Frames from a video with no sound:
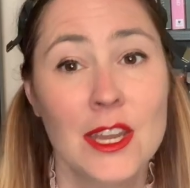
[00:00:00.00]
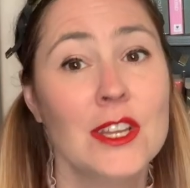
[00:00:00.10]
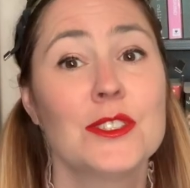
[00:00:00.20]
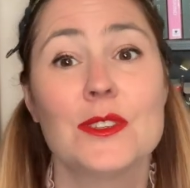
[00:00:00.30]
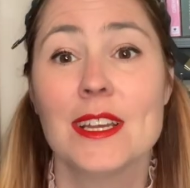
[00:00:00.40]

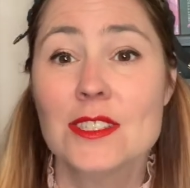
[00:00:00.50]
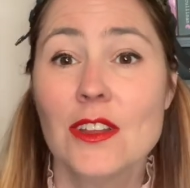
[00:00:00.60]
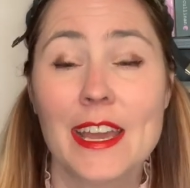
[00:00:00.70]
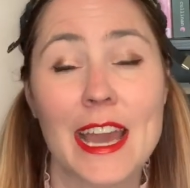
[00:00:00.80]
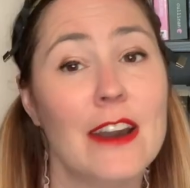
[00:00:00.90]
So that's all
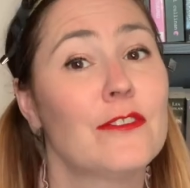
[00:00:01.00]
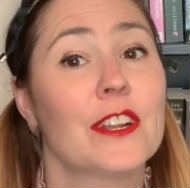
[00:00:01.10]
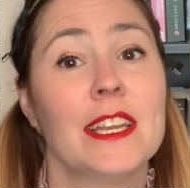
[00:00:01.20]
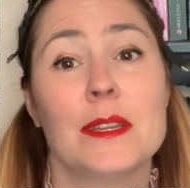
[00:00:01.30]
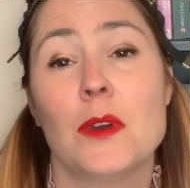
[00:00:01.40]
I have for
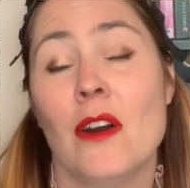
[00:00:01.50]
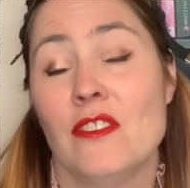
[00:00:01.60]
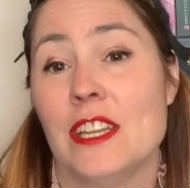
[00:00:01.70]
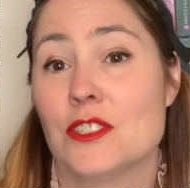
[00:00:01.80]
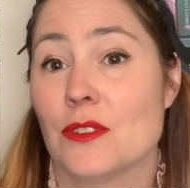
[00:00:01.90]
Kingdom
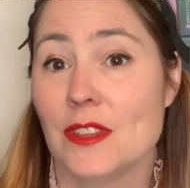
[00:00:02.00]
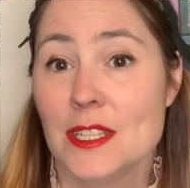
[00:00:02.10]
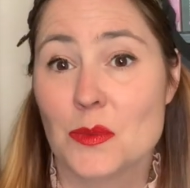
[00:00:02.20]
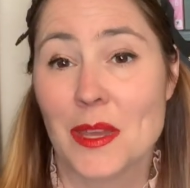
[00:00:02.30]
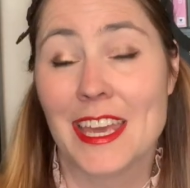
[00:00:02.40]
Confidential
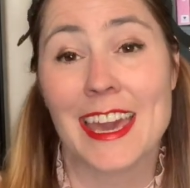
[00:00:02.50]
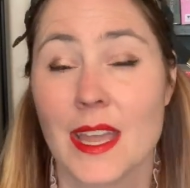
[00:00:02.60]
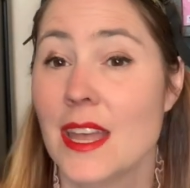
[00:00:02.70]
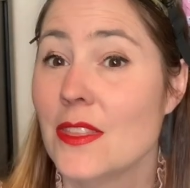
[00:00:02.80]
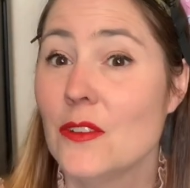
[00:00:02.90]
this week. And
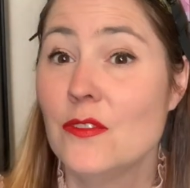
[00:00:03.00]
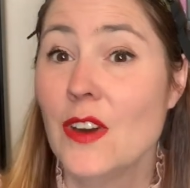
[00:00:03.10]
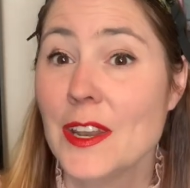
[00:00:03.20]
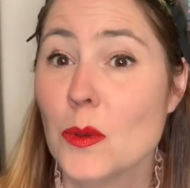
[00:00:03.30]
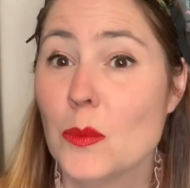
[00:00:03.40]
the
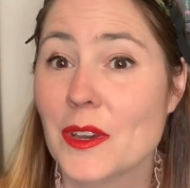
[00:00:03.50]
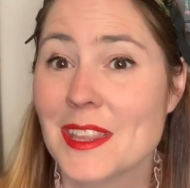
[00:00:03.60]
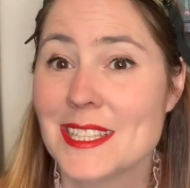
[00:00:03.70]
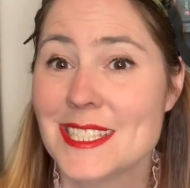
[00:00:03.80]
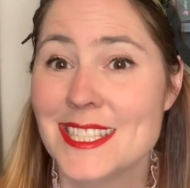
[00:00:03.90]
final book in
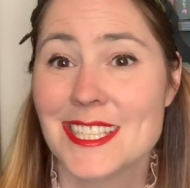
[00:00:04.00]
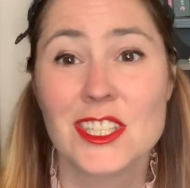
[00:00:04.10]
the season,